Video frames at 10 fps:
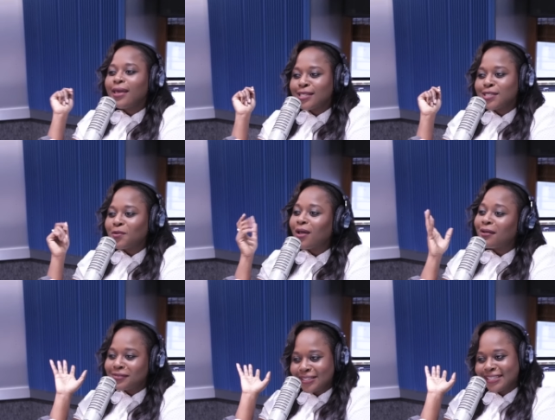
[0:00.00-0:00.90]
Case, you know I
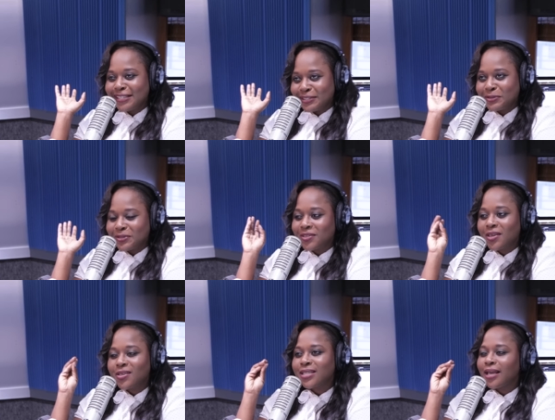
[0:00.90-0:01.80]
love to sing too, so
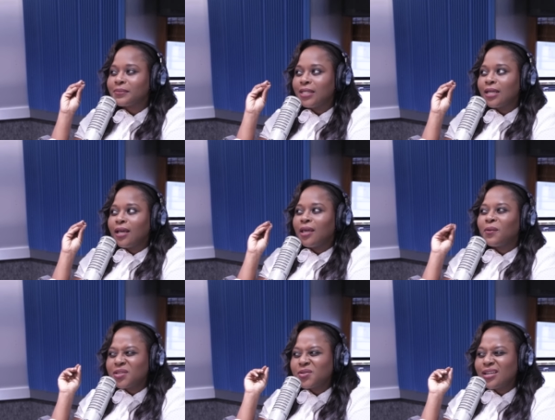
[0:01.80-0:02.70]
he's like, "You
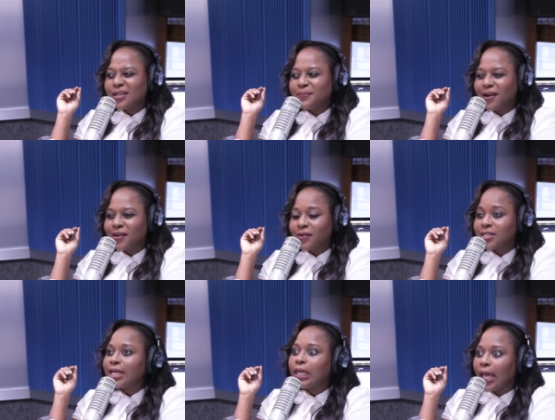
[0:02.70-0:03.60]
want to do a little background?" I
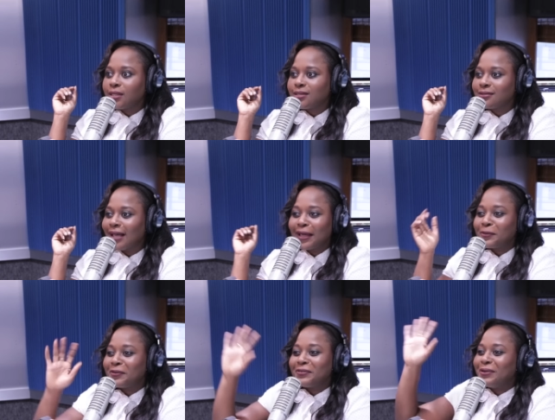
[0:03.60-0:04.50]
was like, "Yes." I
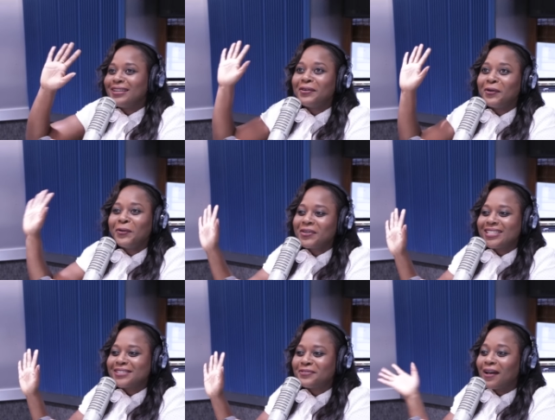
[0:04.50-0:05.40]
don't even want to know who
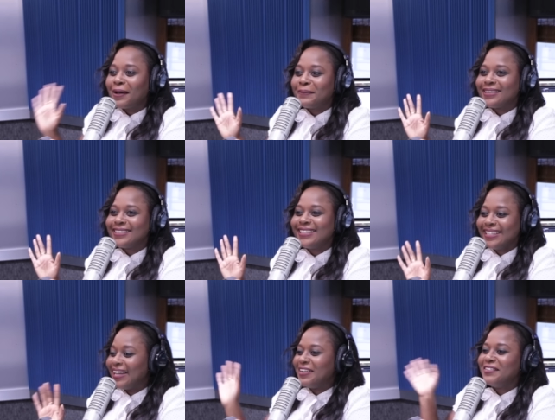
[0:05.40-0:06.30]
it is for a comment.
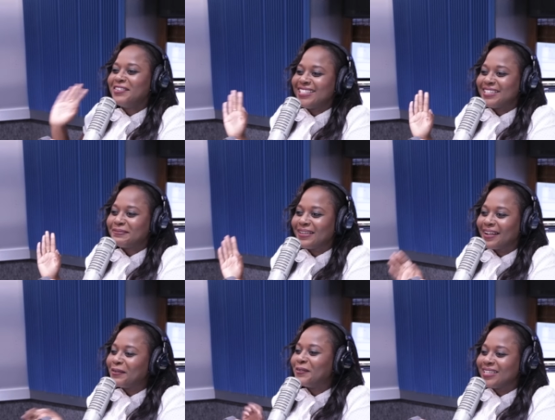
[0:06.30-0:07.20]
I reached up
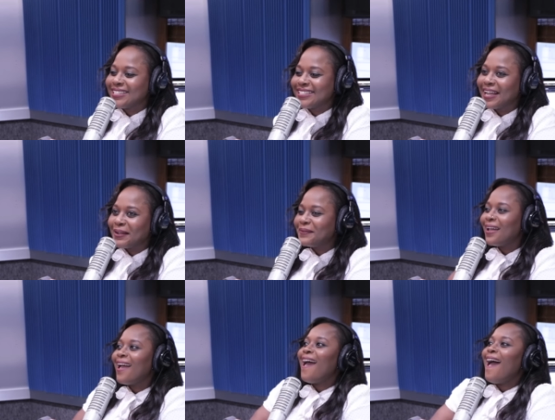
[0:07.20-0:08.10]
there one time.
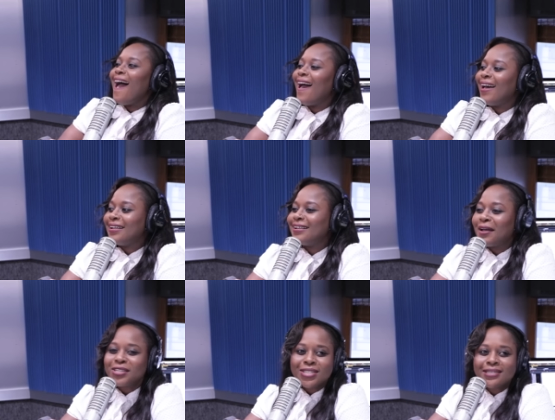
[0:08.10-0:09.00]
And
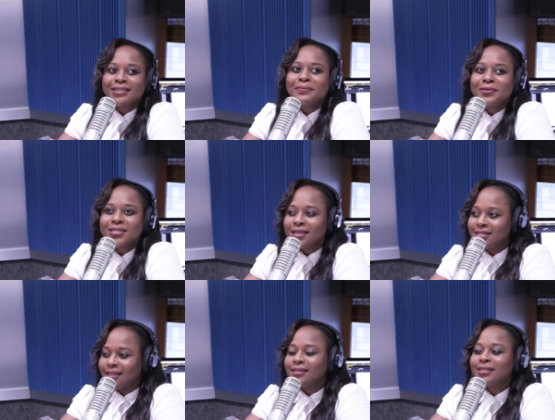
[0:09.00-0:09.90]
I just heard the music and he's
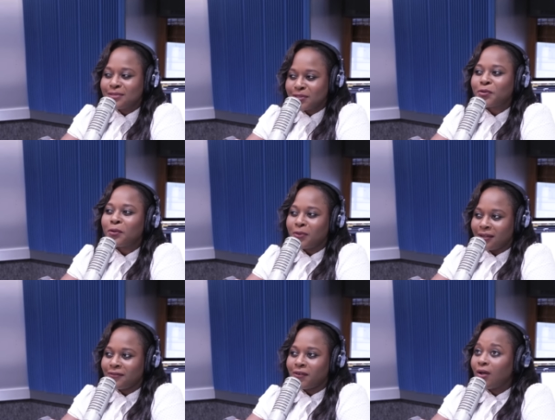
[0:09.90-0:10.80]
like, This is who you're
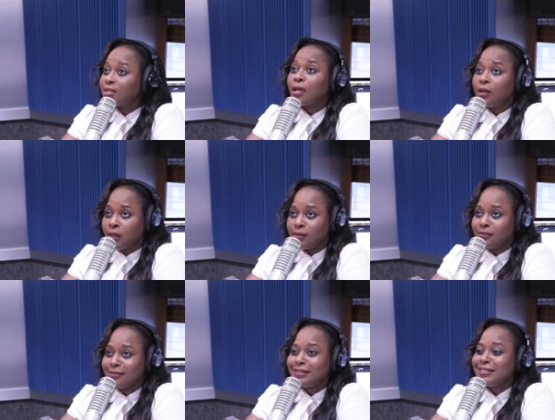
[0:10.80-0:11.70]
looking for. I was like, Good.
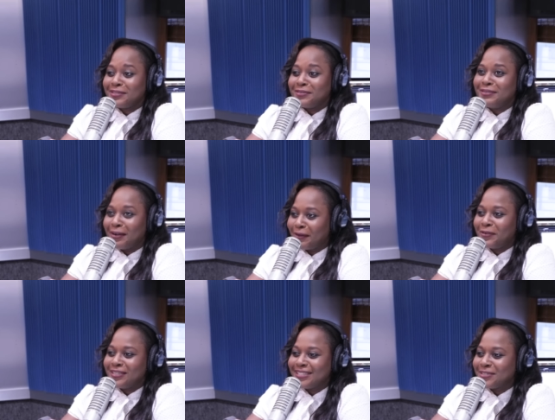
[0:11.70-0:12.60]
So let me go
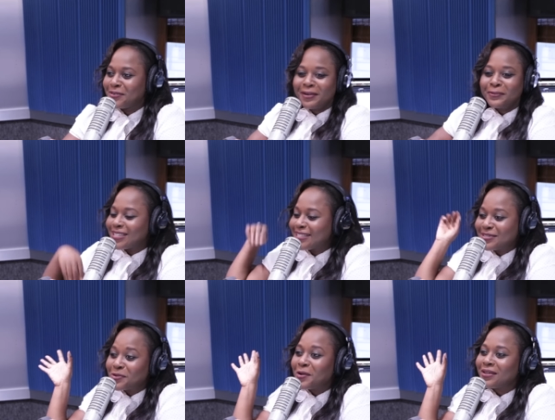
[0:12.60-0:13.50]
inside. and we just
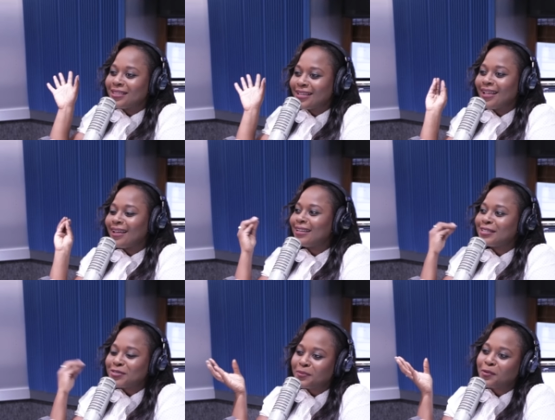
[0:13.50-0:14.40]
do our thing. And he
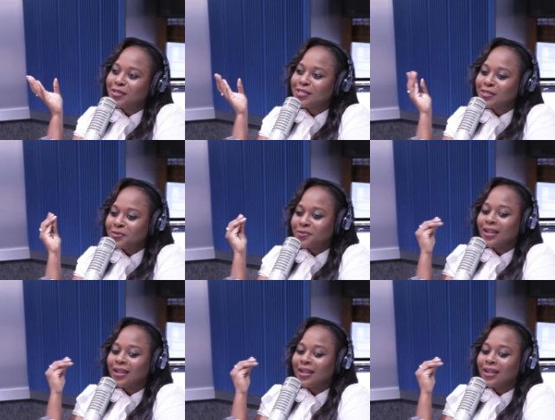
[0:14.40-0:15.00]
told me what to do.